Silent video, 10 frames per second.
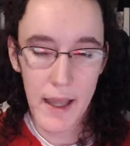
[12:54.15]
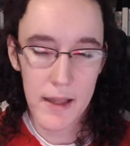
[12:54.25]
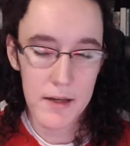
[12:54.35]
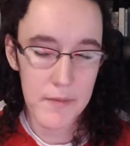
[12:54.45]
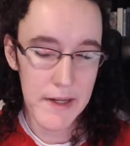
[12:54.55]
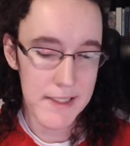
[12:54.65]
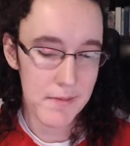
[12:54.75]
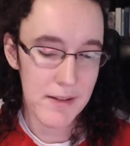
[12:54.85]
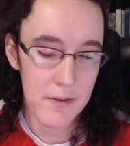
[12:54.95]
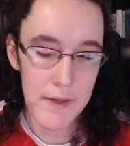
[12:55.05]
and
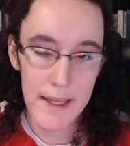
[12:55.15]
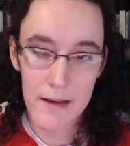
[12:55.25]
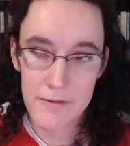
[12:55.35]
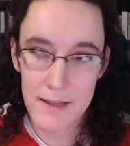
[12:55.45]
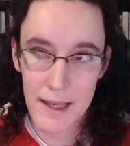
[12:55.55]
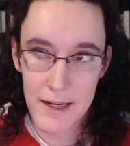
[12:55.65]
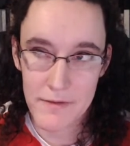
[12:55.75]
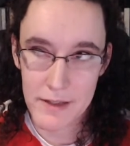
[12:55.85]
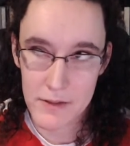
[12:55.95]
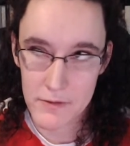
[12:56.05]
possibly the week after that
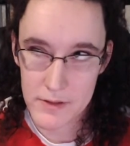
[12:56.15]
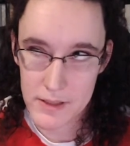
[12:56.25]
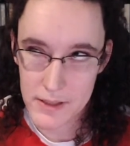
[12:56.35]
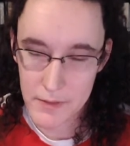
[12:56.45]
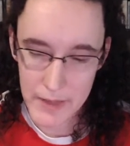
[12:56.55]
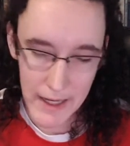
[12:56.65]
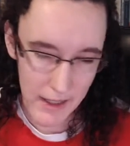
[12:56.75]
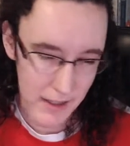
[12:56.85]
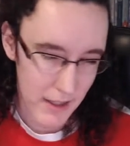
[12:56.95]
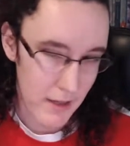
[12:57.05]
if I don't come back